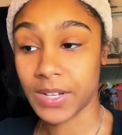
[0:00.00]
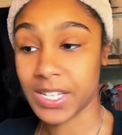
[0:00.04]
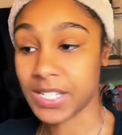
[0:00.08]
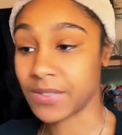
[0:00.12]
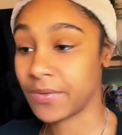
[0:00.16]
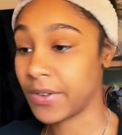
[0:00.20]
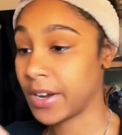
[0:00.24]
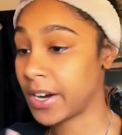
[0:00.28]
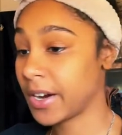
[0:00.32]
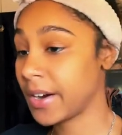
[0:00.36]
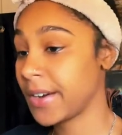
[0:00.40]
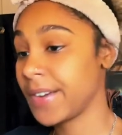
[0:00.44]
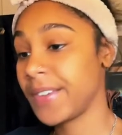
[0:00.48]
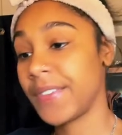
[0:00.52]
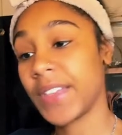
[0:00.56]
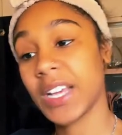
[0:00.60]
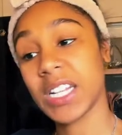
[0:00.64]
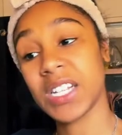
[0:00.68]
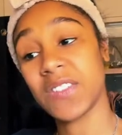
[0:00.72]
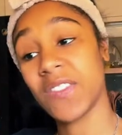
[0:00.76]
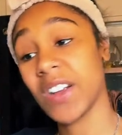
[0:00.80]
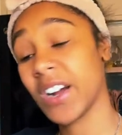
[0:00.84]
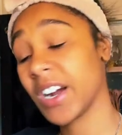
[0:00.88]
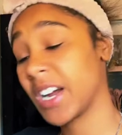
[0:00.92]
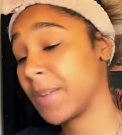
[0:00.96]
That's very
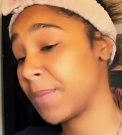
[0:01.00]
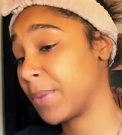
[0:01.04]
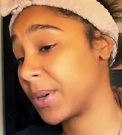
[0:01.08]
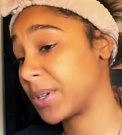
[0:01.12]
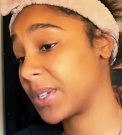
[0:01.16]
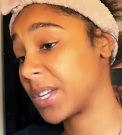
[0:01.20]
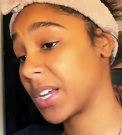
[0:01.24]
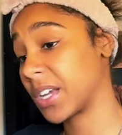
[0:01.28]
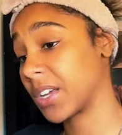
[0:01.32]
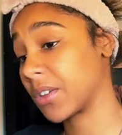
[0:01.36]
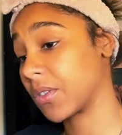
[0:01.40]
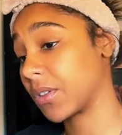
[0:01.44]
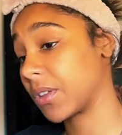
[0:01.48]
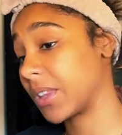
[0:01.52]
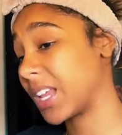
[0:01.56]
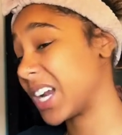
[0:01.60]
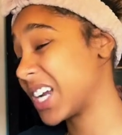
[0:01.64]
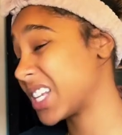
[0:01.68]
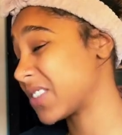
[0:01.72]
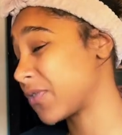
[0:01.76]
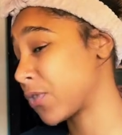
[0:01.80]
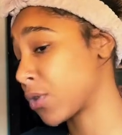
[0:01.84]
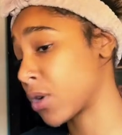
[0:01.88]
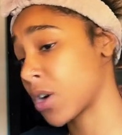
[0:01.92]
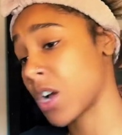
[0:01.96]
particular.
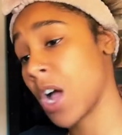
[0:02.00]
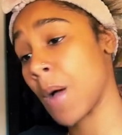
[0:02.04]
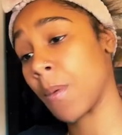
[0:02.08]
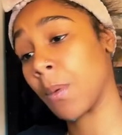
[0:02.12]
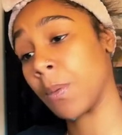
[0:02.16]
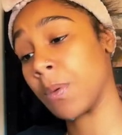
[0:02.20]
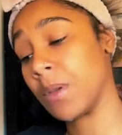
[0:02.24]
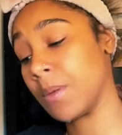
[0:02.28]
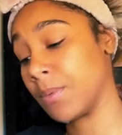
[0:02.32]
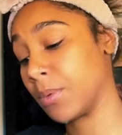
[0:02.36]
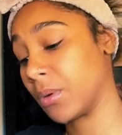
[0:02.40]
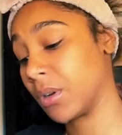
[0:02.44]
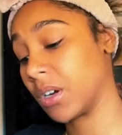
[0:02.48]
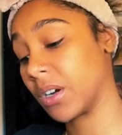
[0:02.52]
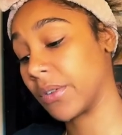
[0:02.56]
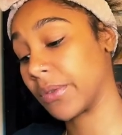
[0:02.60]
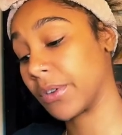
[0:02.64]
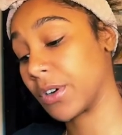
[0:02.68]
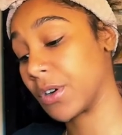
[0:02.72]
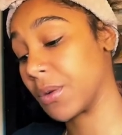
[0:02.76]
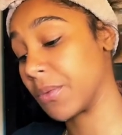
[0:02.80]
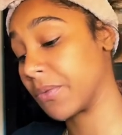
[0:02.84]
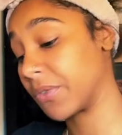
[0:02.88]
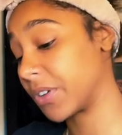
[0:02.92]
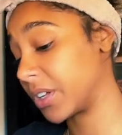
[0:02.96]
That is for a couple people in the
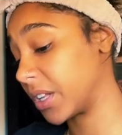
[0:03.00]
room.